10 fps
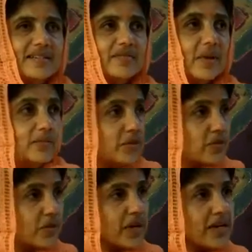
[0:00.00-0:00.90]
From the
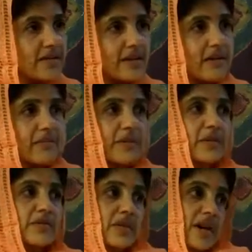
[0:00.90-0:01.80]
story itself, we
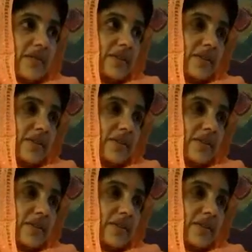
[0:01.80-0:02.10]
know how the